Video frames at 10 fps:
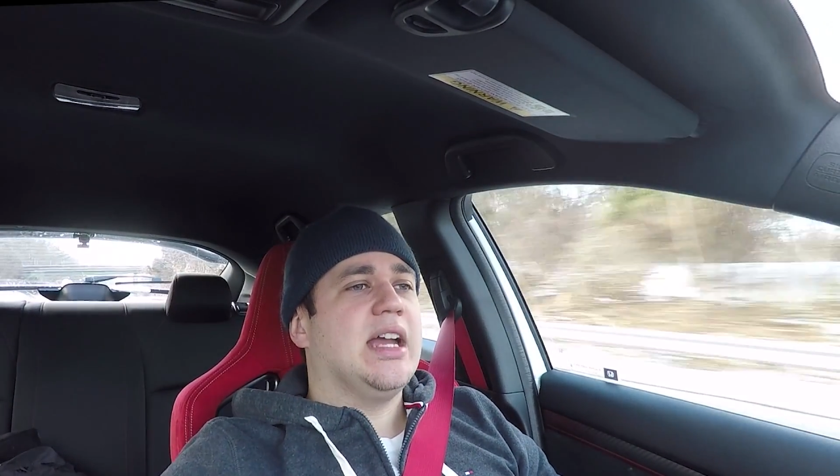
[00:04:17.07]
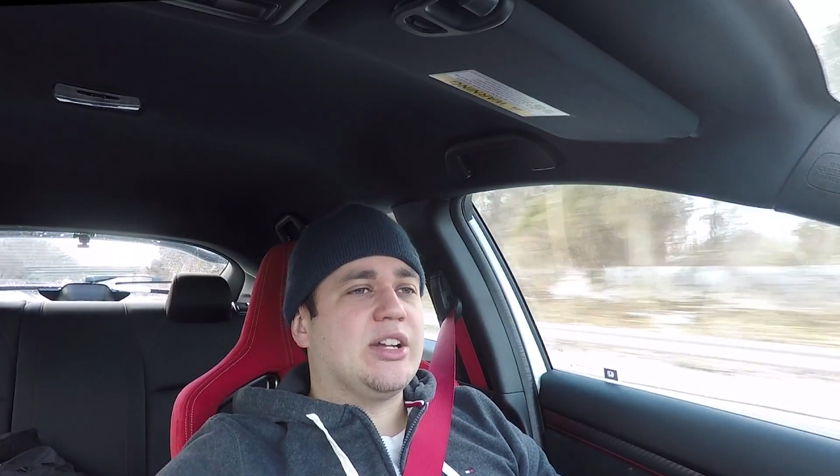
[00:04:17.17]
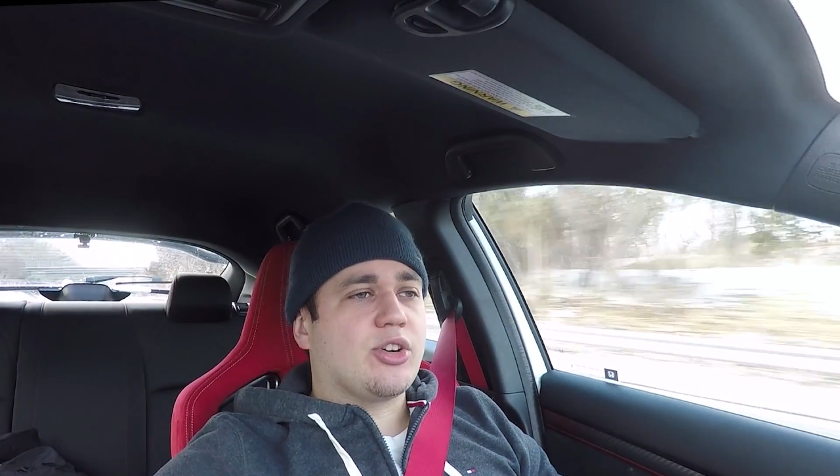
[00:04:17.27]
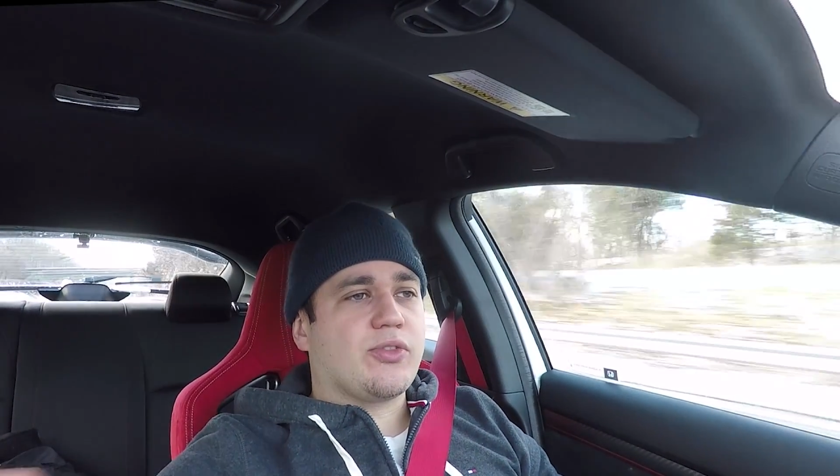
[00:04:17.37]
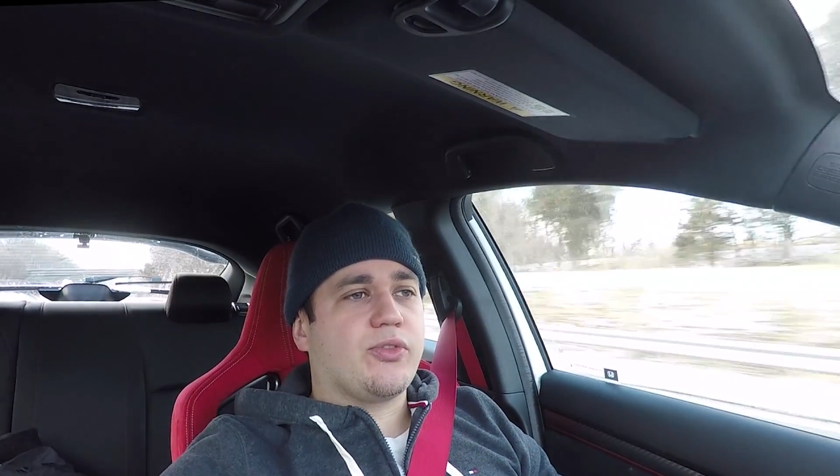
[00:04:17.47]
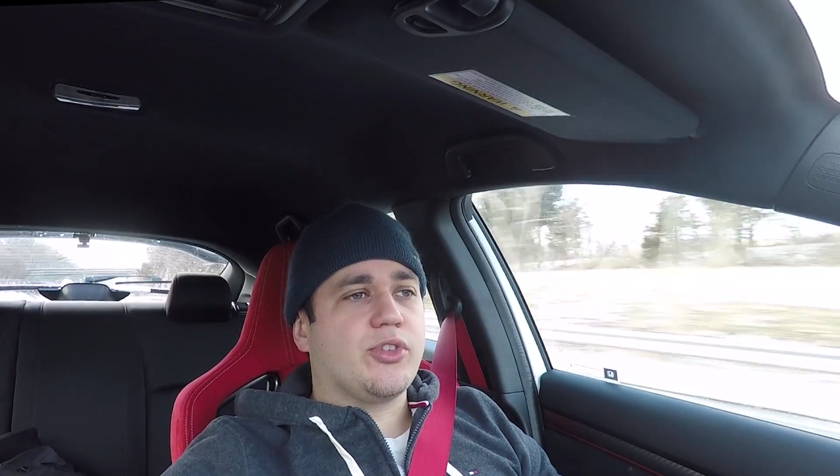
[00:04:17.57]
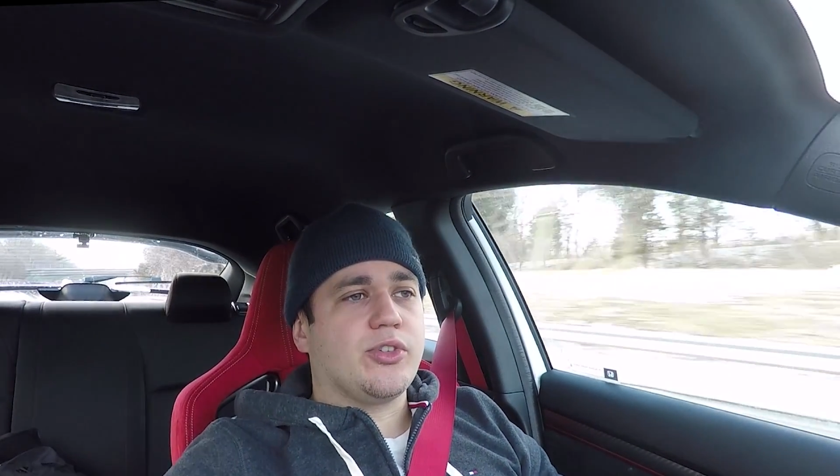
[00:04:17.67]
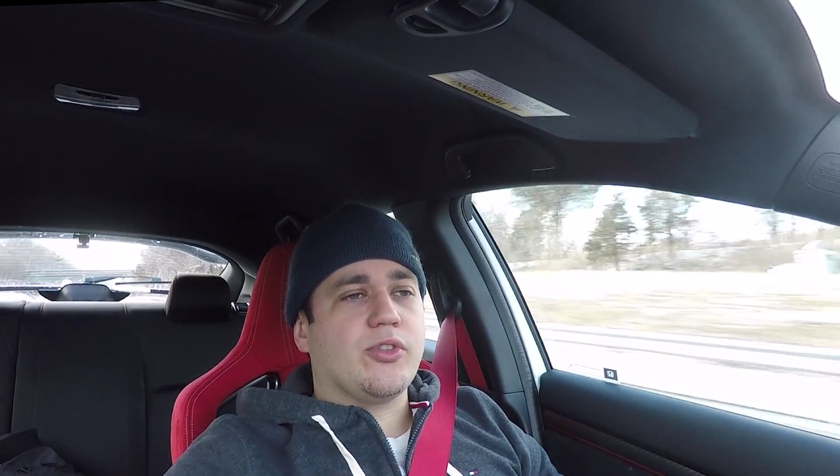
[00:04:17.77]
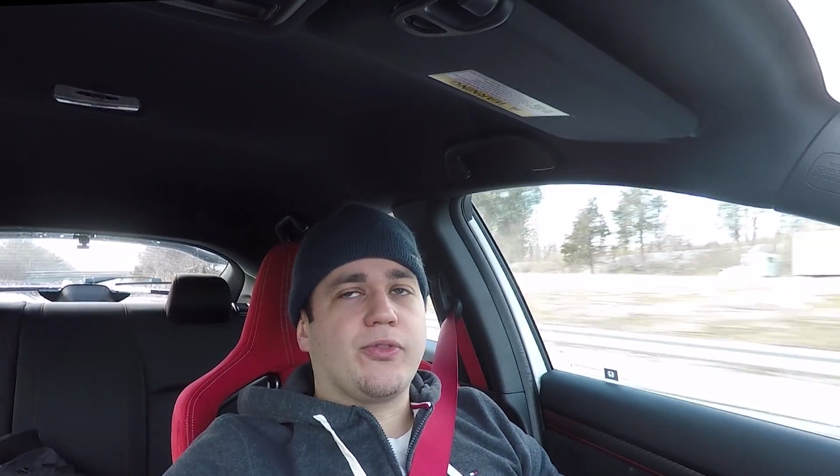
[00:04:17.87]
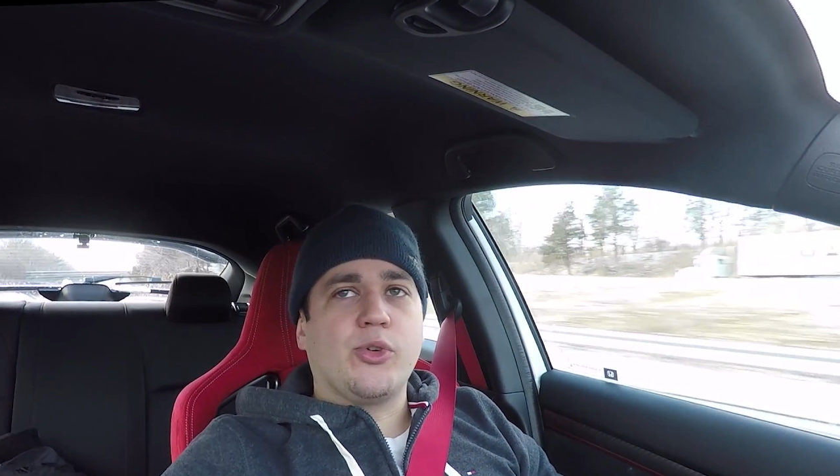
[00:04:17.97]
in order for
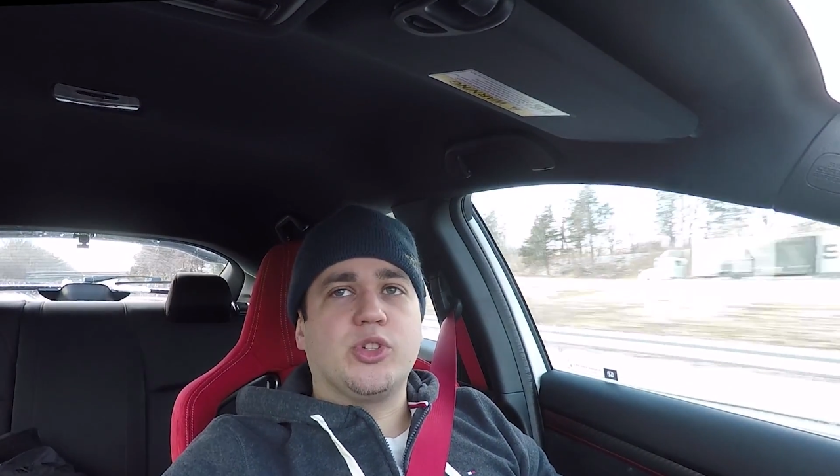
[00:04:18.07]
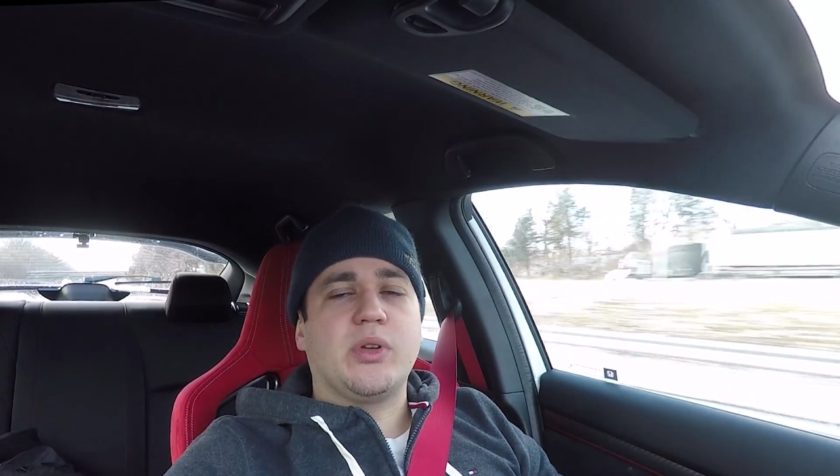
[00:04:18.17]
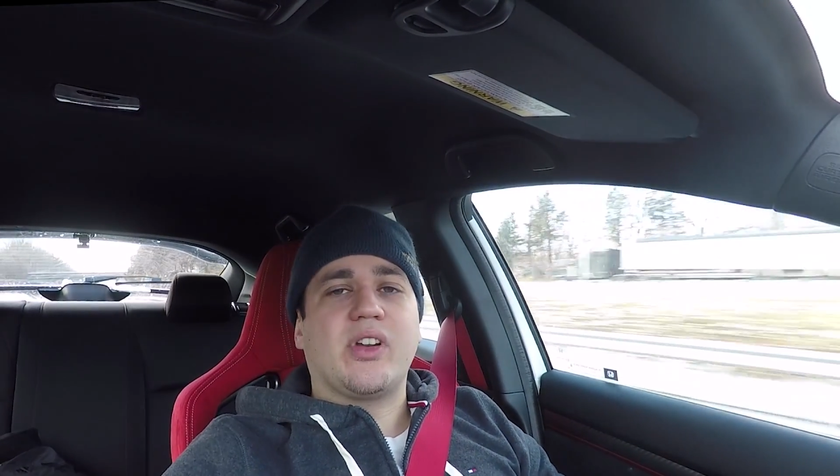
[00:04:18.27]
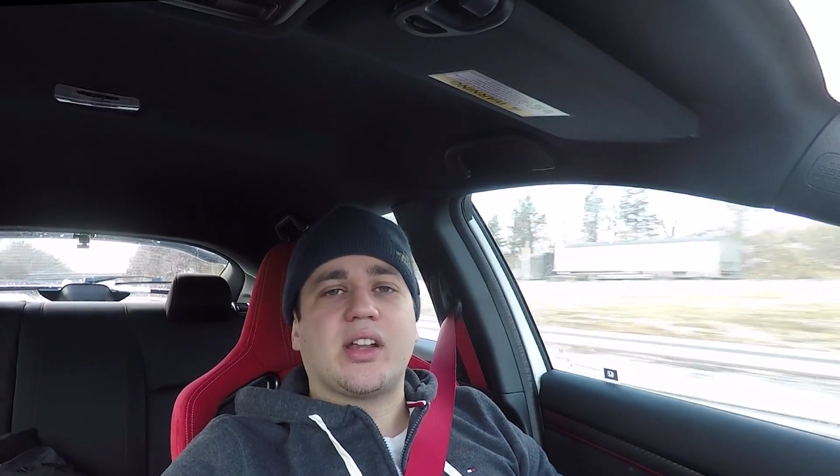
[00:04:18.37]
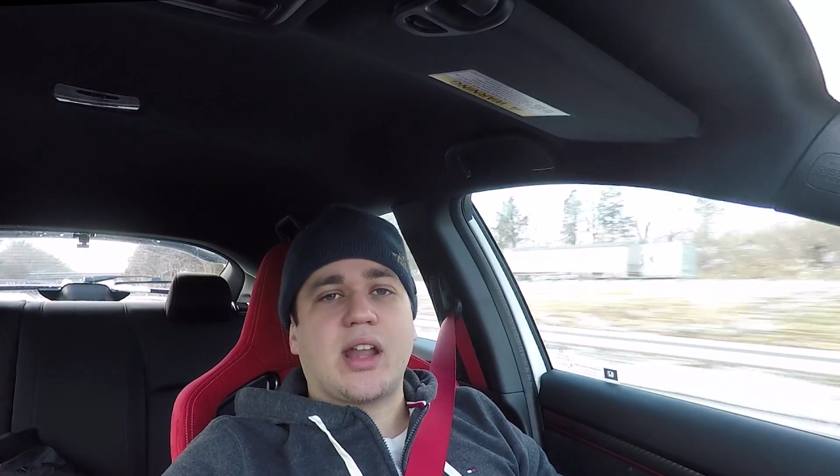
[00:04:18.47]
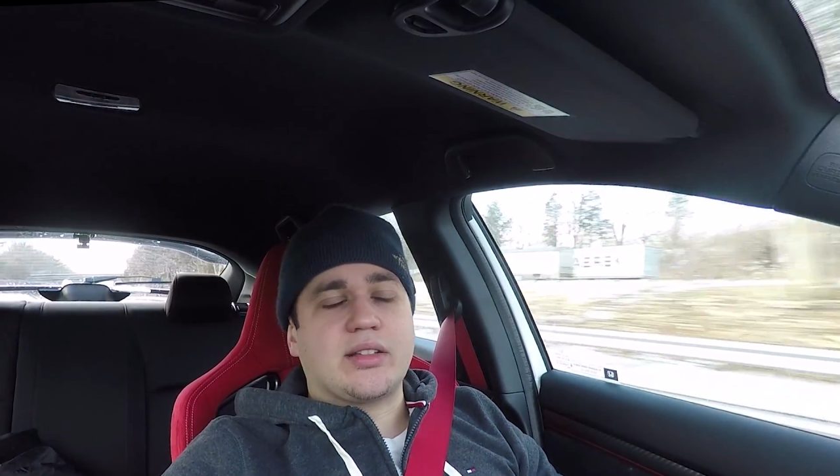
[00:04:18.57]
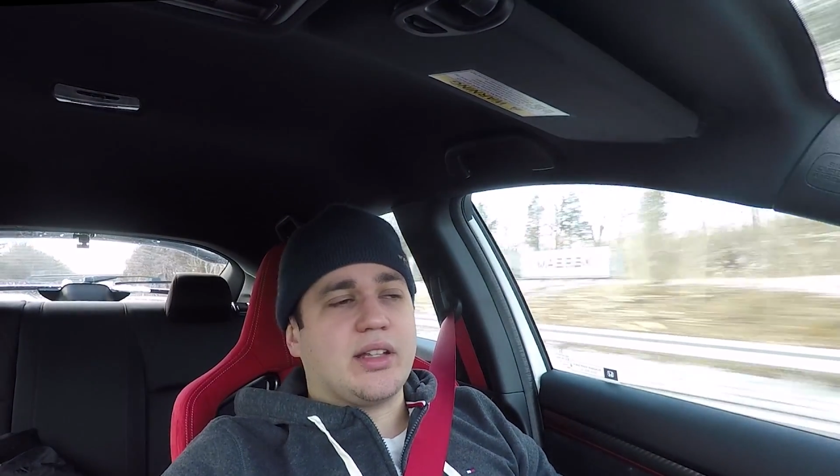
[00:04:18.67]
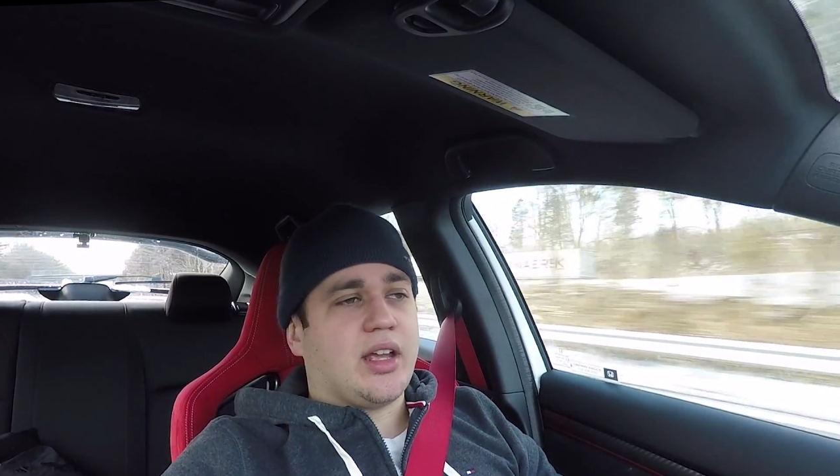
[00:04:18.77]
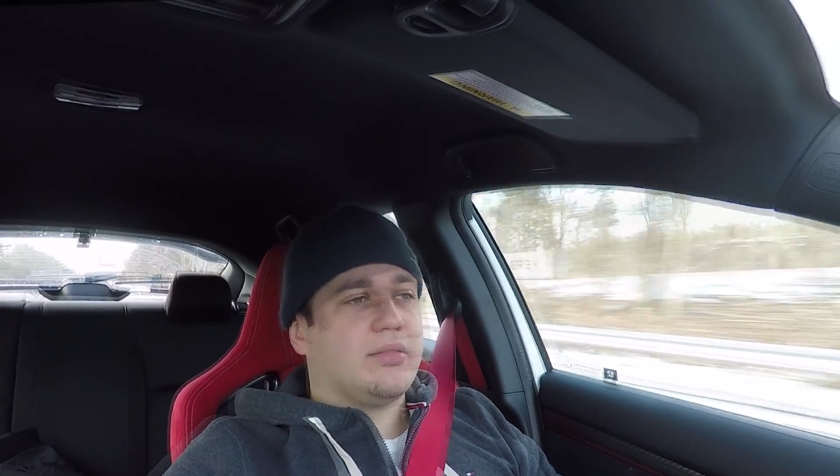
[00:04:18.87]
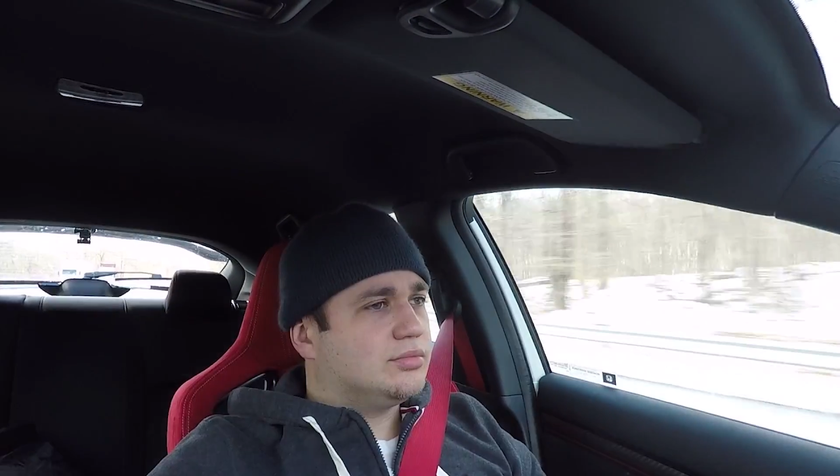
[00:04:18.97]
your phone to be recognized
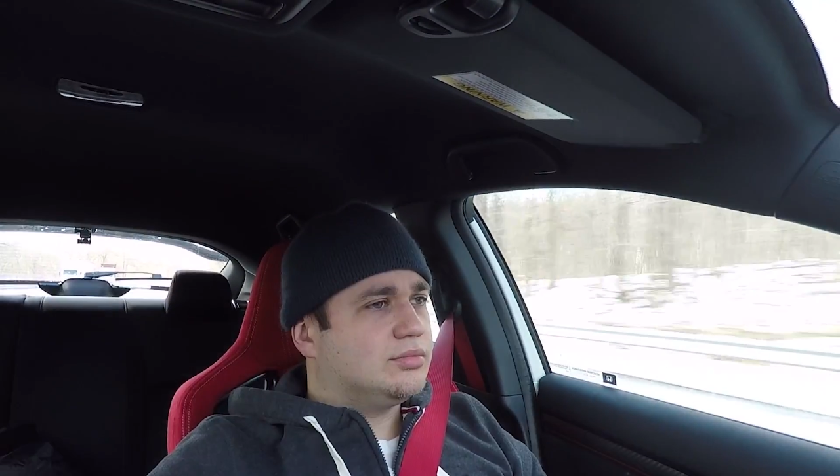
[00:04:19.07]
again.